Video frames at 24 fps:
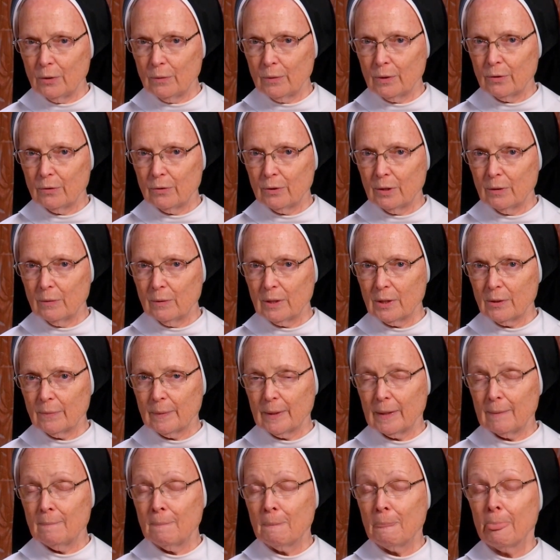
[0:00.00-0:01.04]
agree with
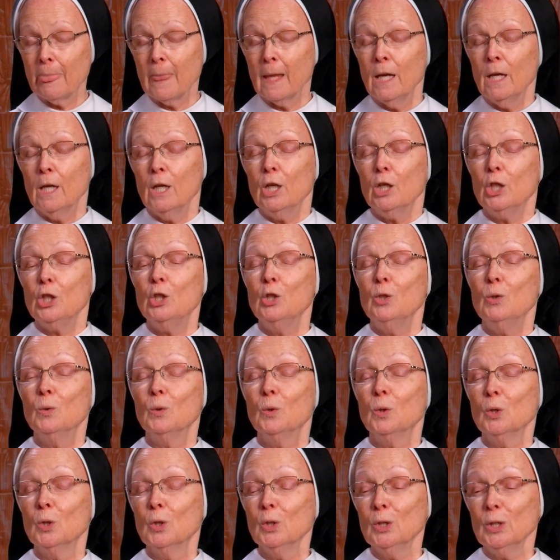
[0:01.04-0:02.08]
me. You
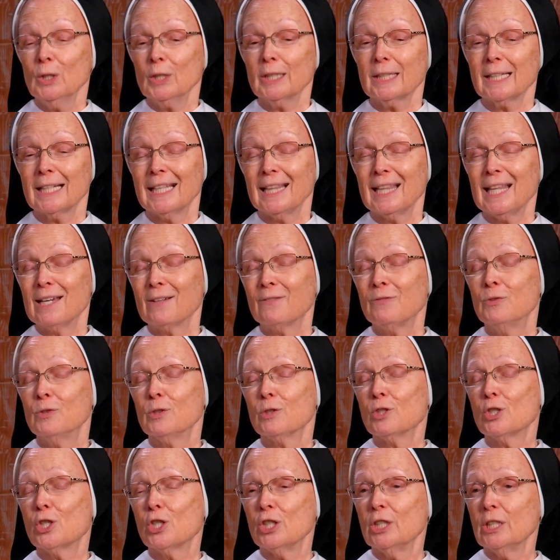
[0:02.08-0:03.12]
look like
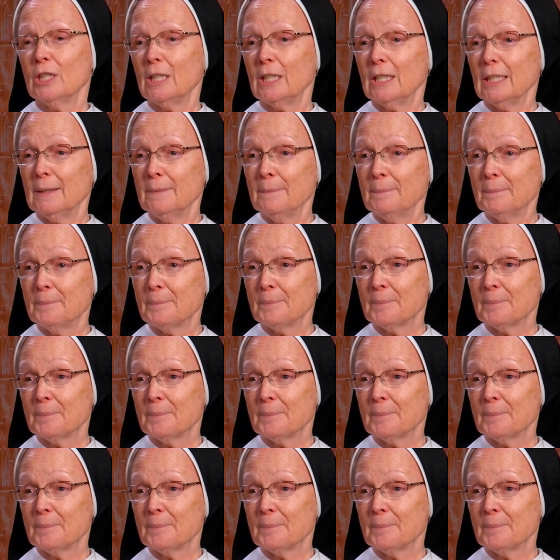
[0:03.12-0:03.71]
Fulton Sheen.